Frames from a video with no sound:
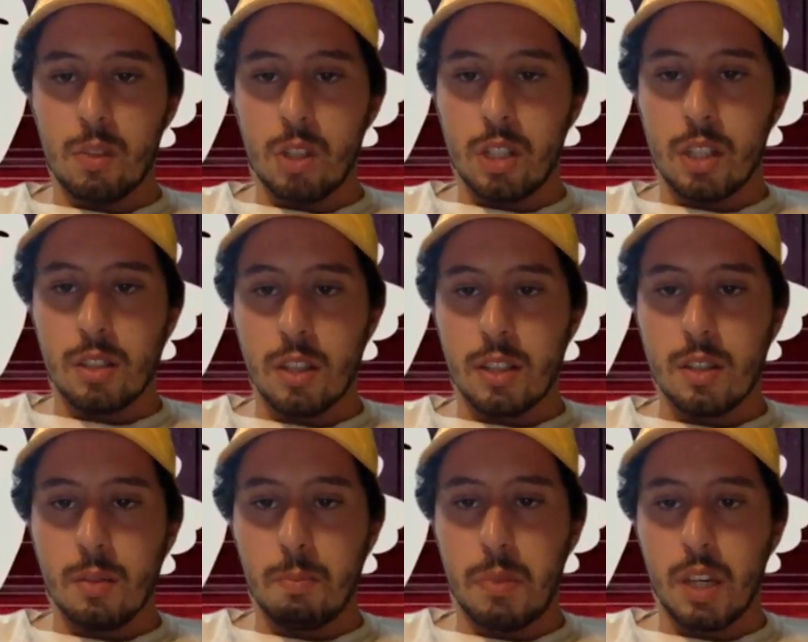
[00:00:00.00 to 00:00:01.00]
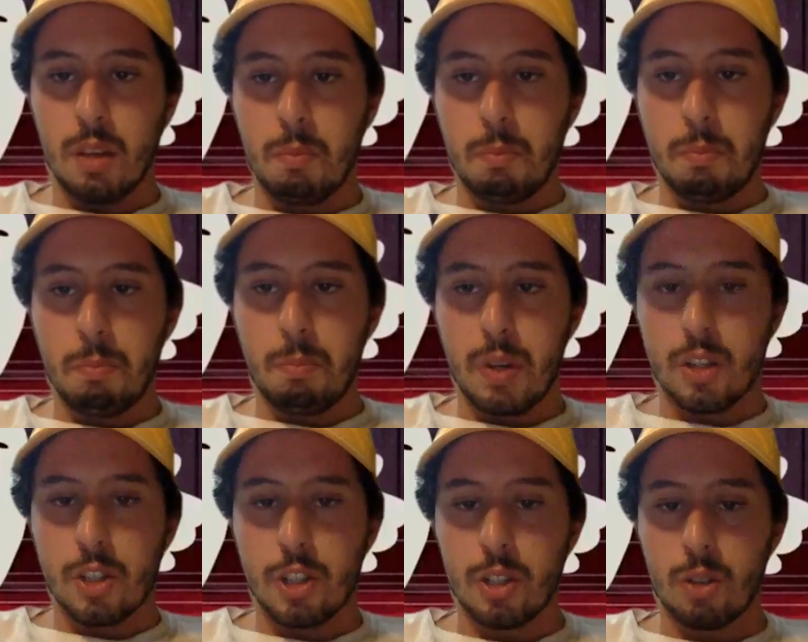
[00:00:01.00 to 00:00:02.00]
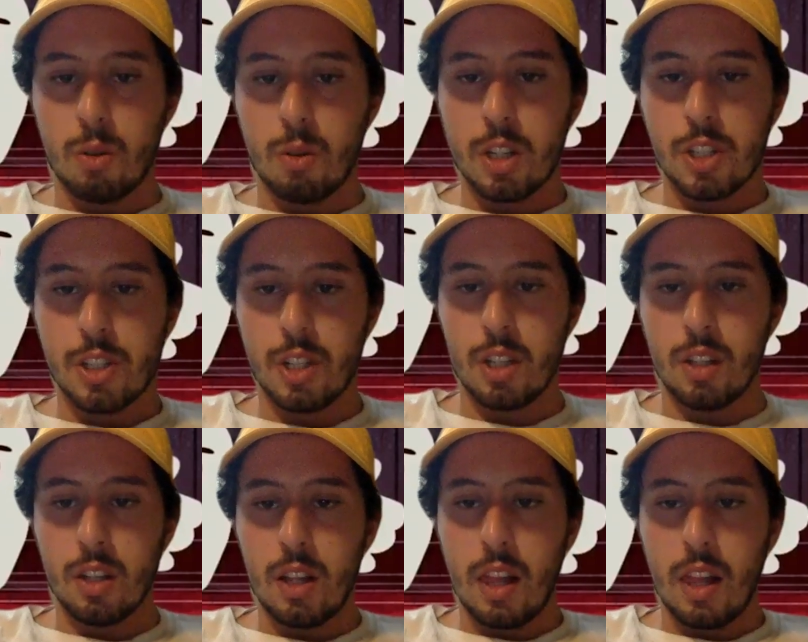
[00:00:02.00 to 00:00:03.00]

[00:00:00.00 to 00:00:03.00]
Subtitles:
Right. That's the big picture question.